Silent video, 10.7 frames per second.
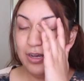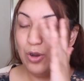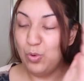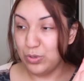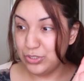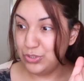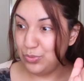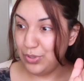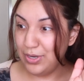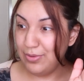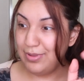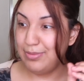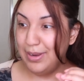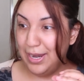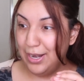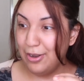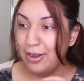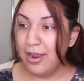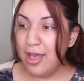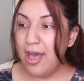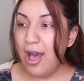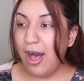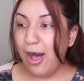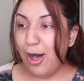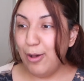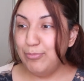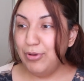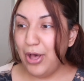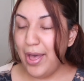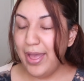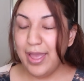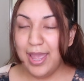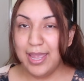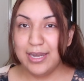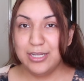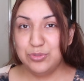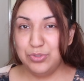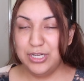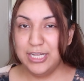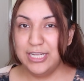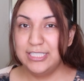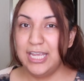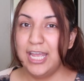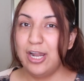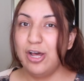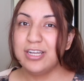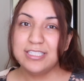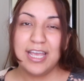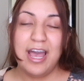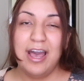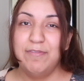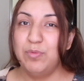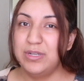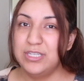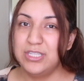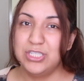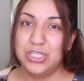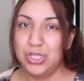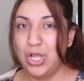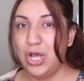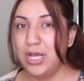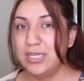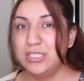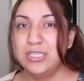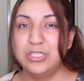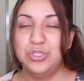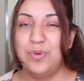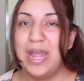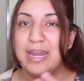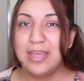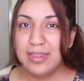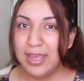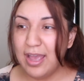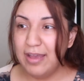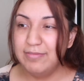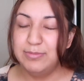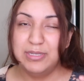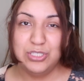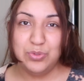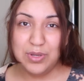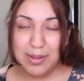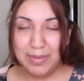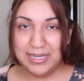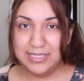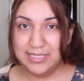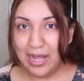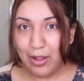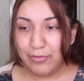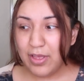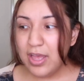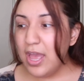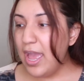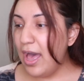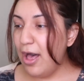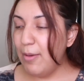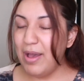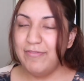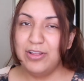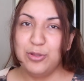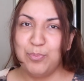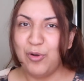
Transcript: a horror story with my hair, but hey, it is what it is. And honestly, I haven't went to the salon to do anything. I've been doing it myself. I found the